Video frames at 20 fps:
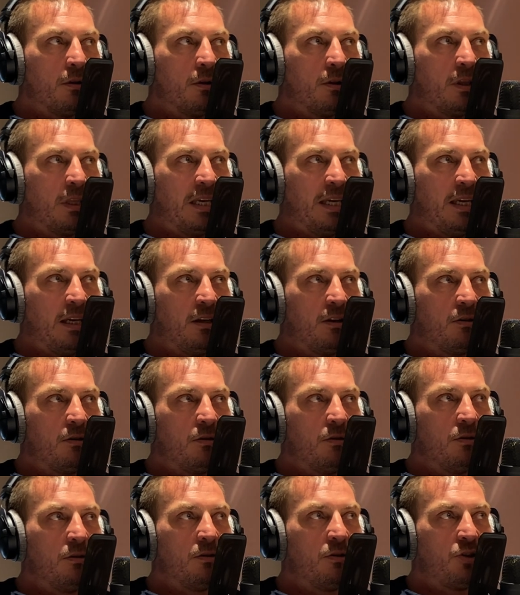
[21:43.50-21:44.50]
the
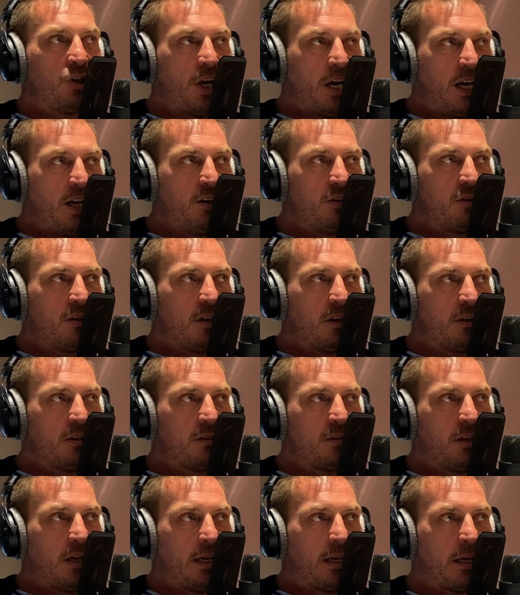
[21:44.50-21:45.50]
change that
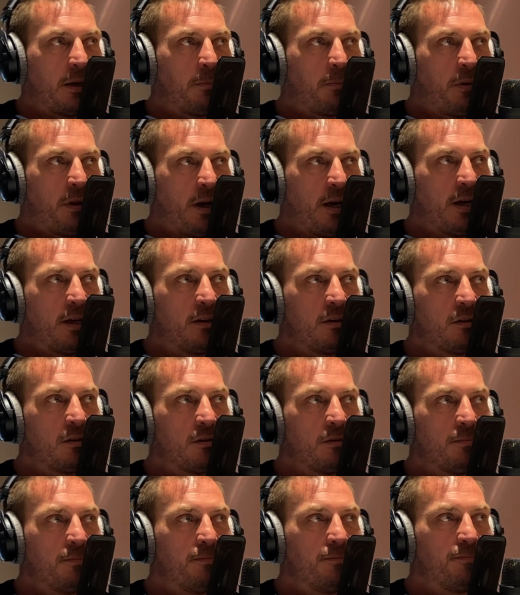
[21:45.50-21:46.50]
is taking
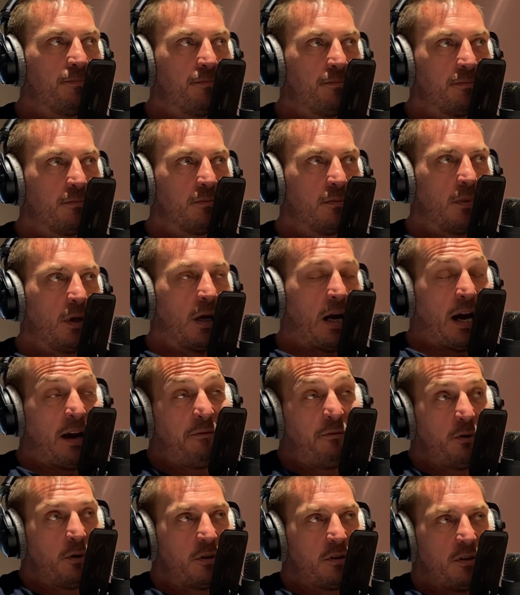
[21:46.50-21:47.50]
place. I
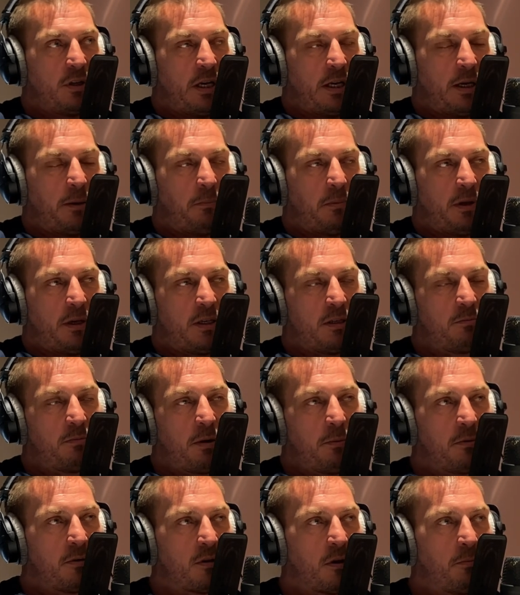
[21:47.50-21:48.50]
feel it's taking place.
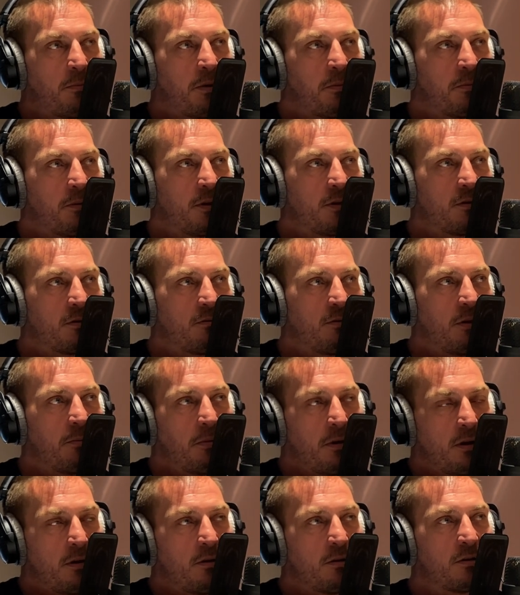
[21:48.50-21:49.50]
Maybe some people disagree,
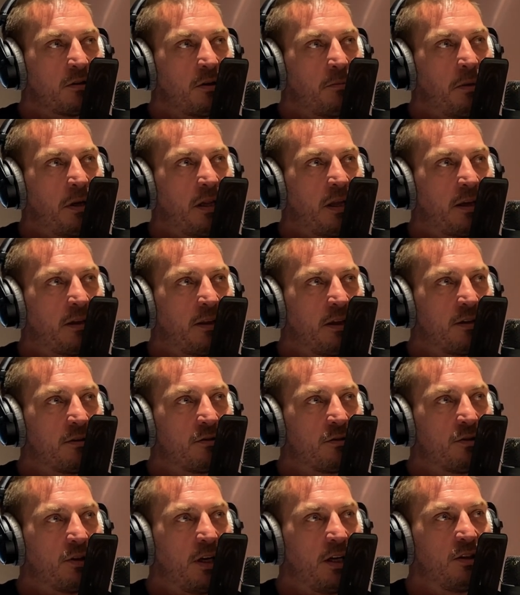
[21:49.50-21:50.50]
but it looks to me like things
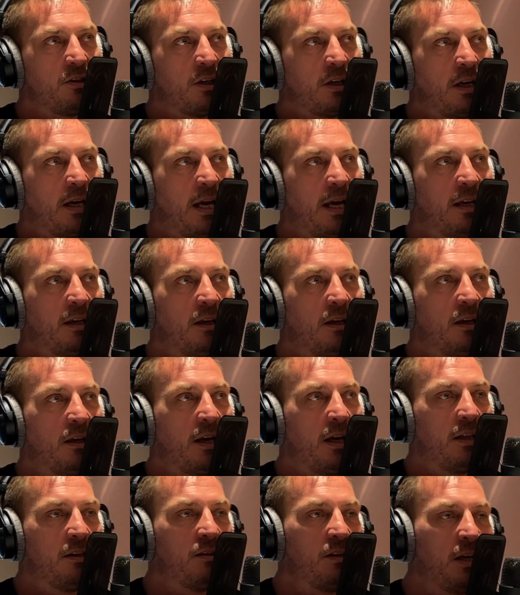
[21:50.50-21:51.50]
are changing.
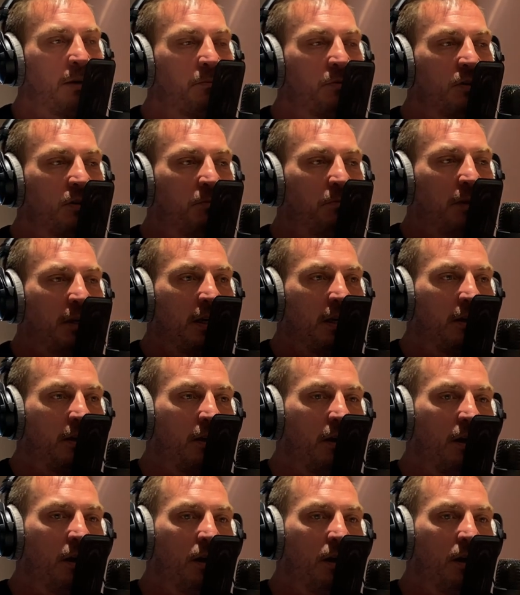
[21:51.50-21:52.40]
It seems to be